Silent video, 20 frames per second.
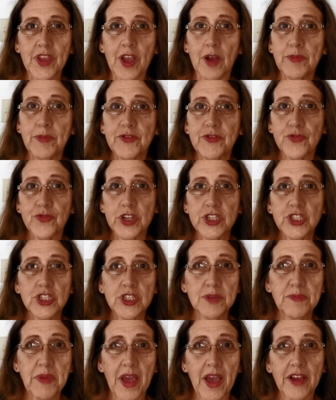I'll be
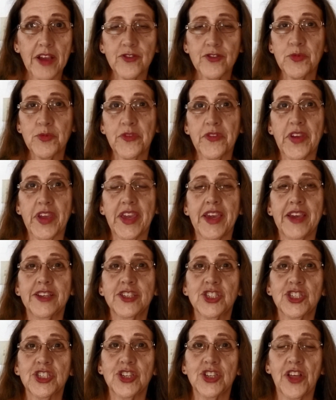freshly back from a
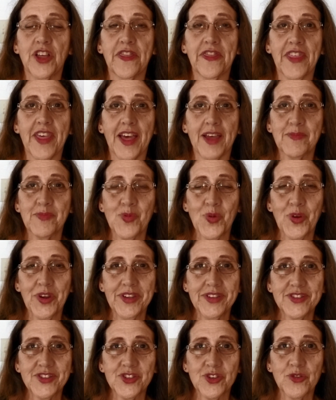vacation on that
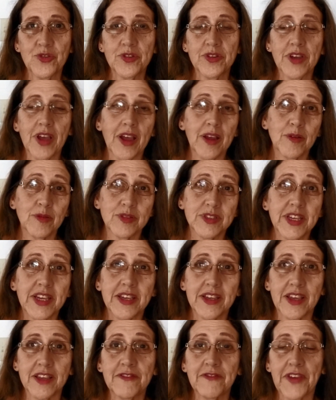point, so I will
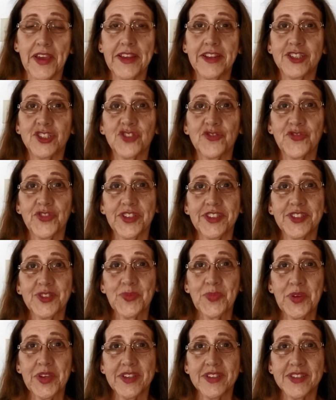take advantage of
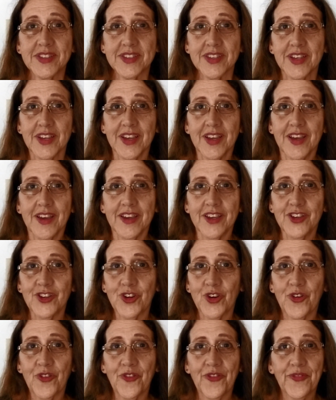this because, you
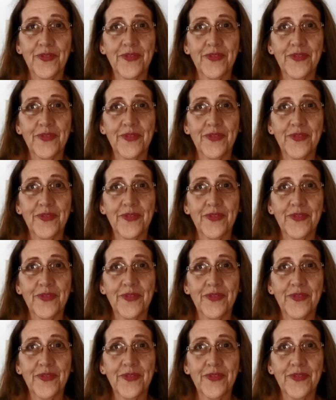know,